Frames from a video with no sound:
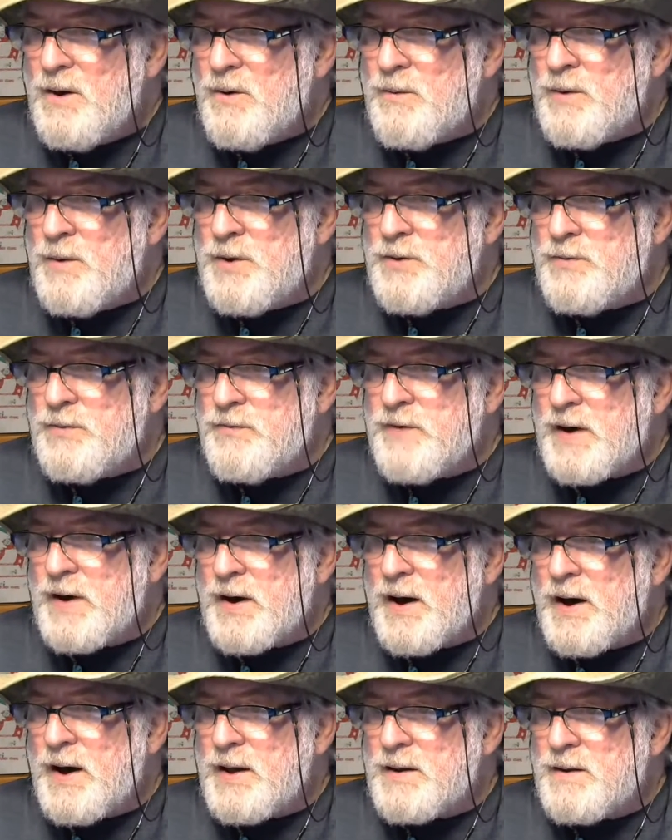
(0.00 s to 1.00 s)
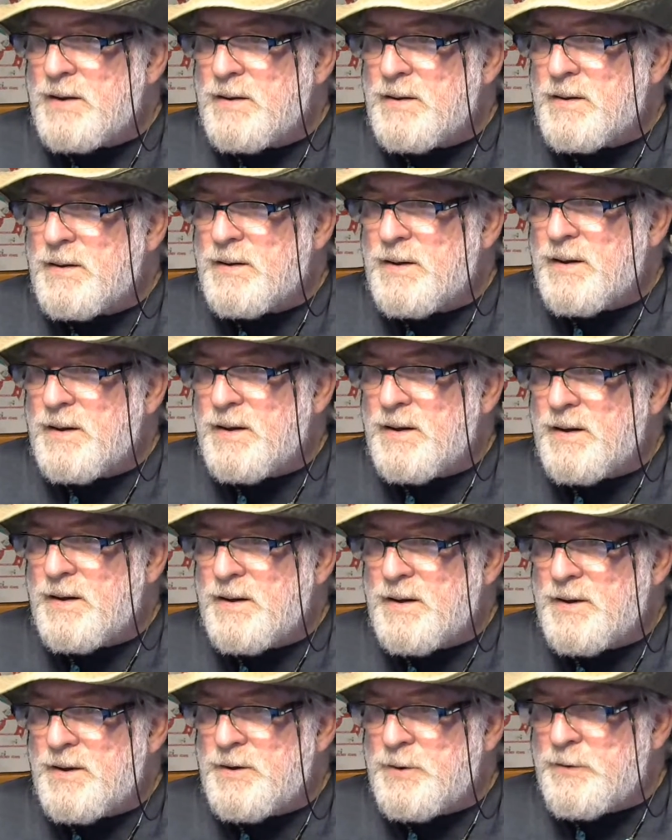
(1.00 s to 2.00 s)
when you've got
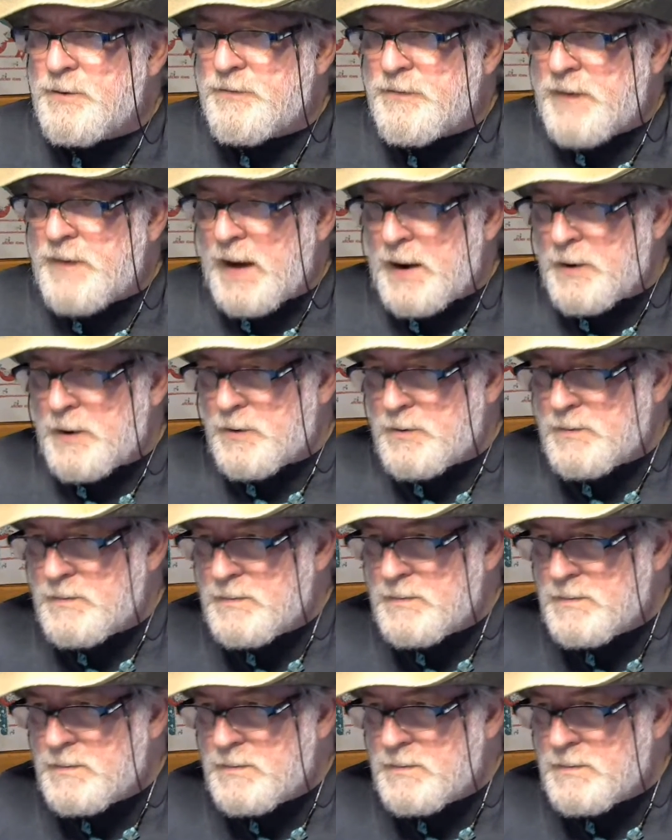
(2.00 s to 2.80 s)
your fire,